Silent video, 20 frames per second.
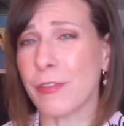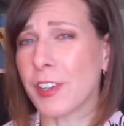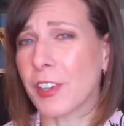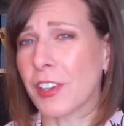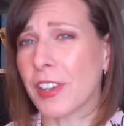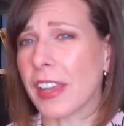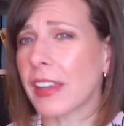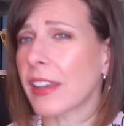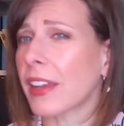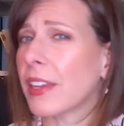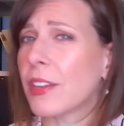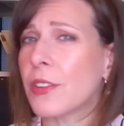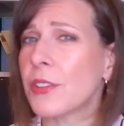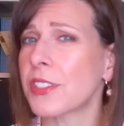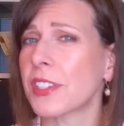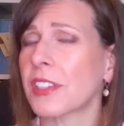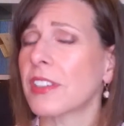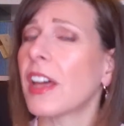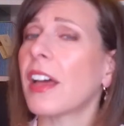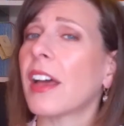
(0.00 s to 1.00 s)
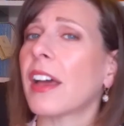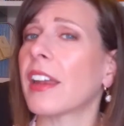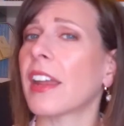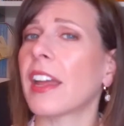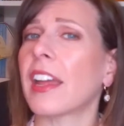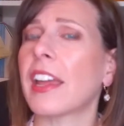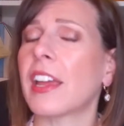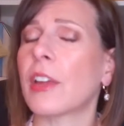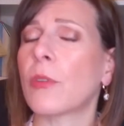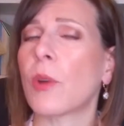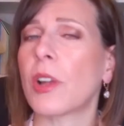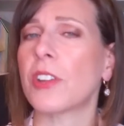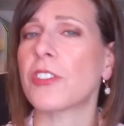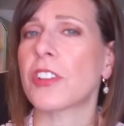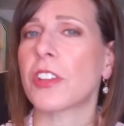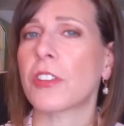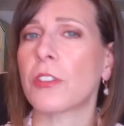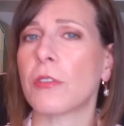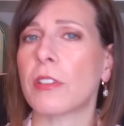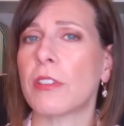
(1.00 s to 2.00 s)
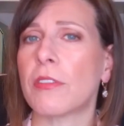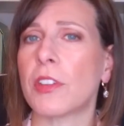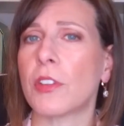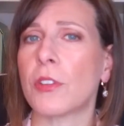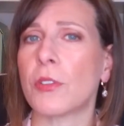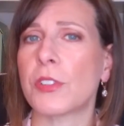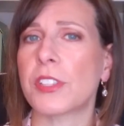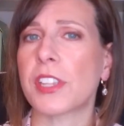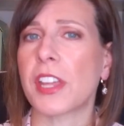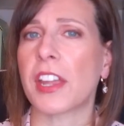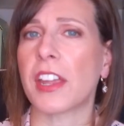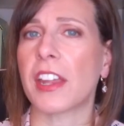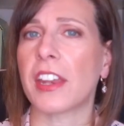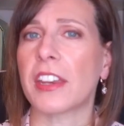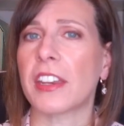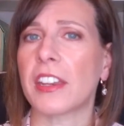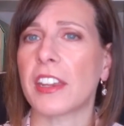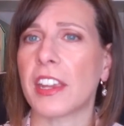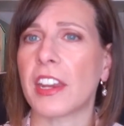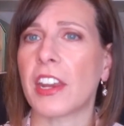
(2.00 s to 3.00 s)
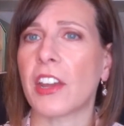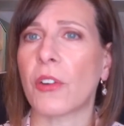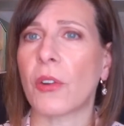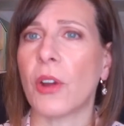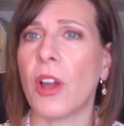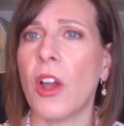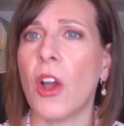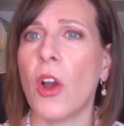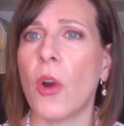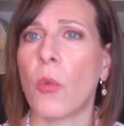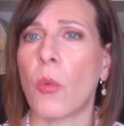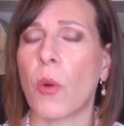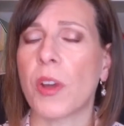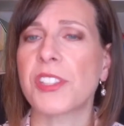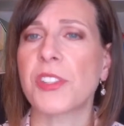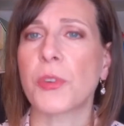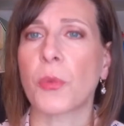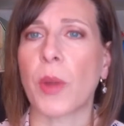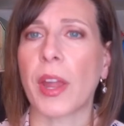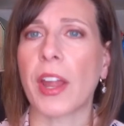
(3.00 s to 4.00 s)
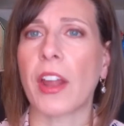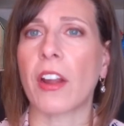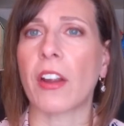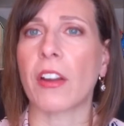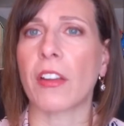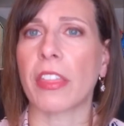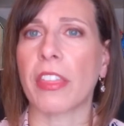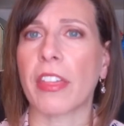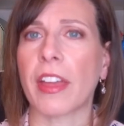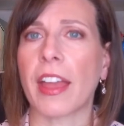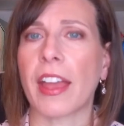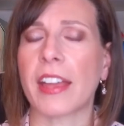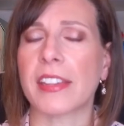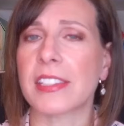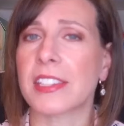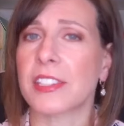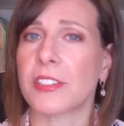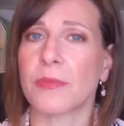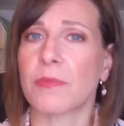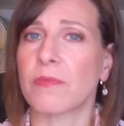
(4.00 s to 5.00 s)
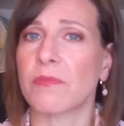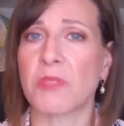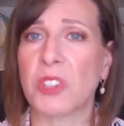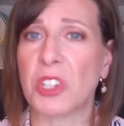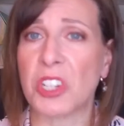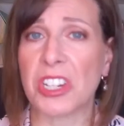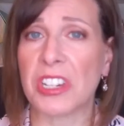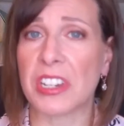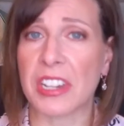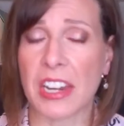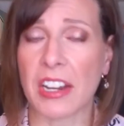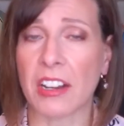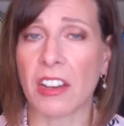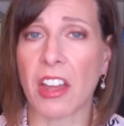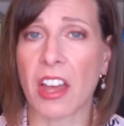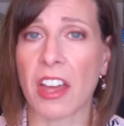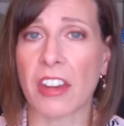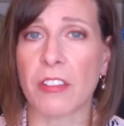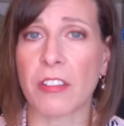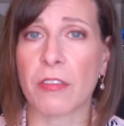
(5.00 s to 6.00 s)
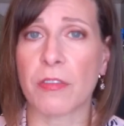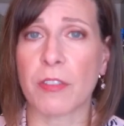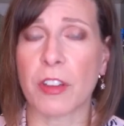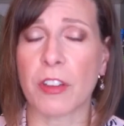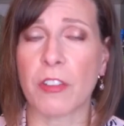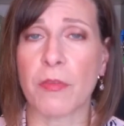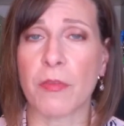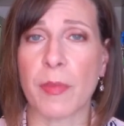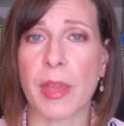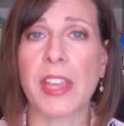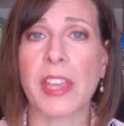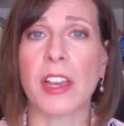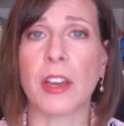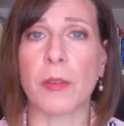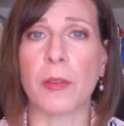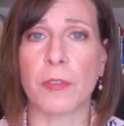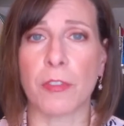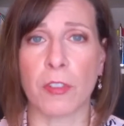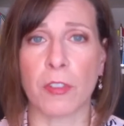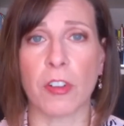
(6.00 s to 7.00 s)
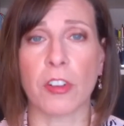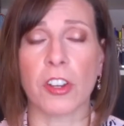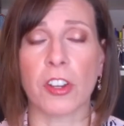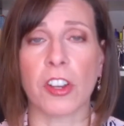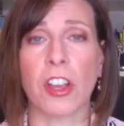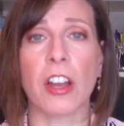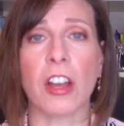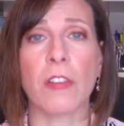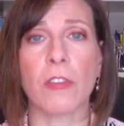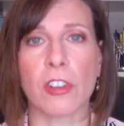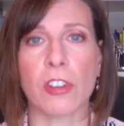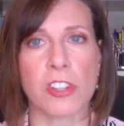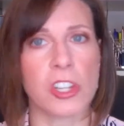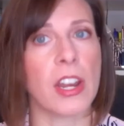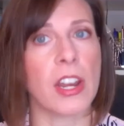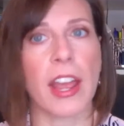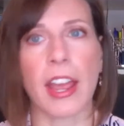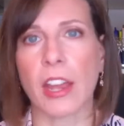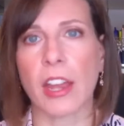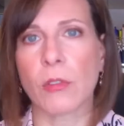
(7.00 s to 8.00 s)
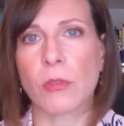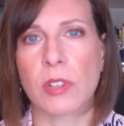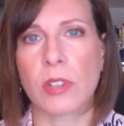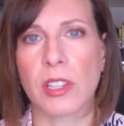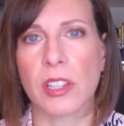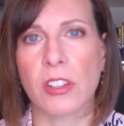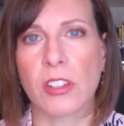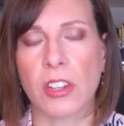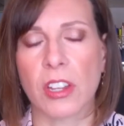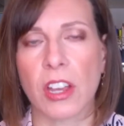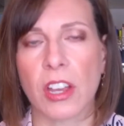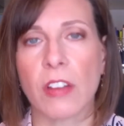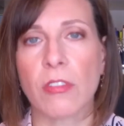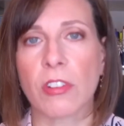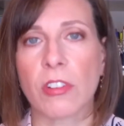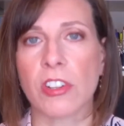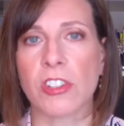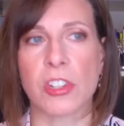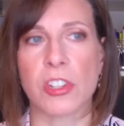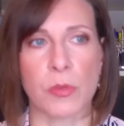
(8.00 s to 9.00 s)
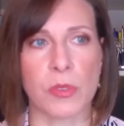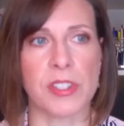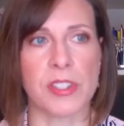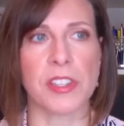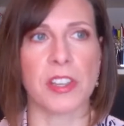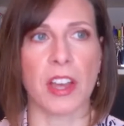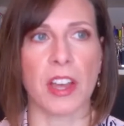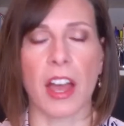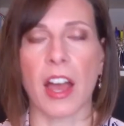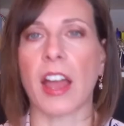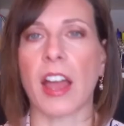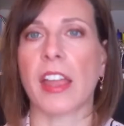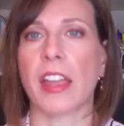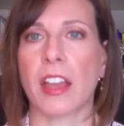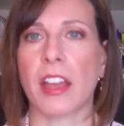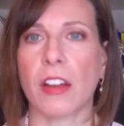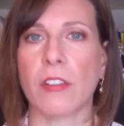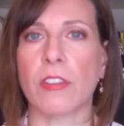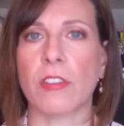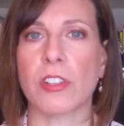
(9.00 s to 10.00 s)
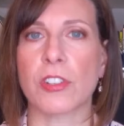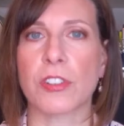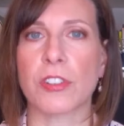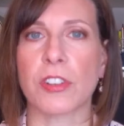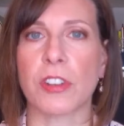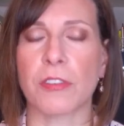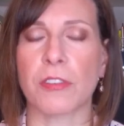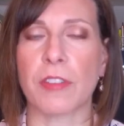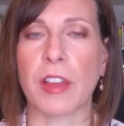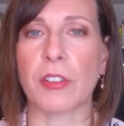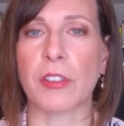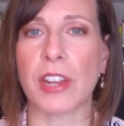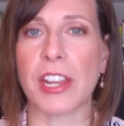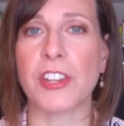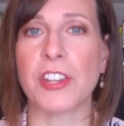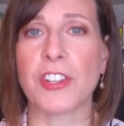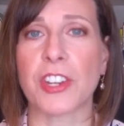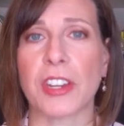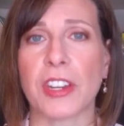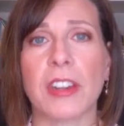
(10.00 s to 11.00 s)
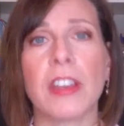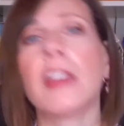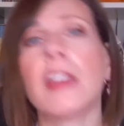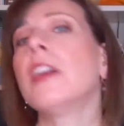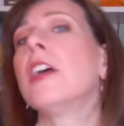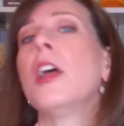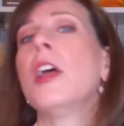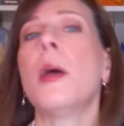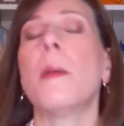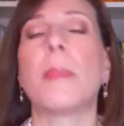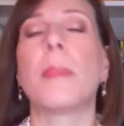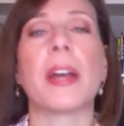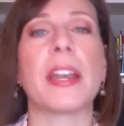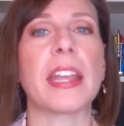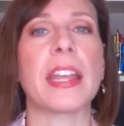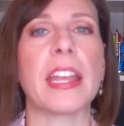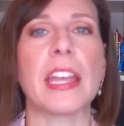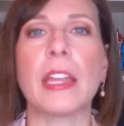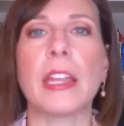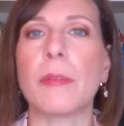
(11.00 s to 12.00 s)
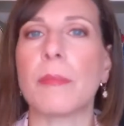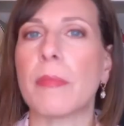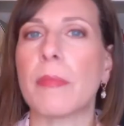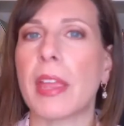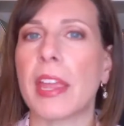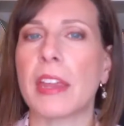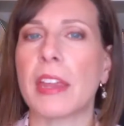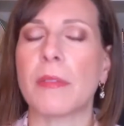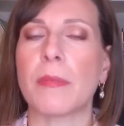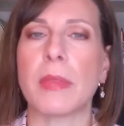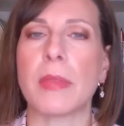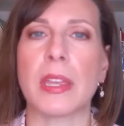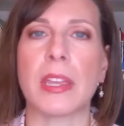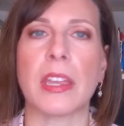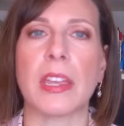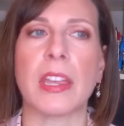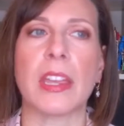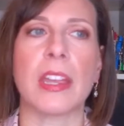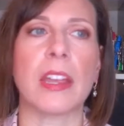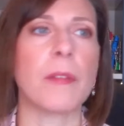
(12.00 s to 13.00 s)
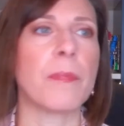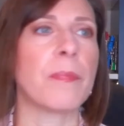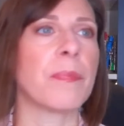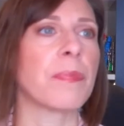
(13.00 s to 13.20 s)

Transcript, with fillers: feel like I used a lot. I had watched other reviews and, you know, was aware that you didn't need a lot of, of makeup for good coverage. It had really good coverage. It was a high coverage foundation but it made me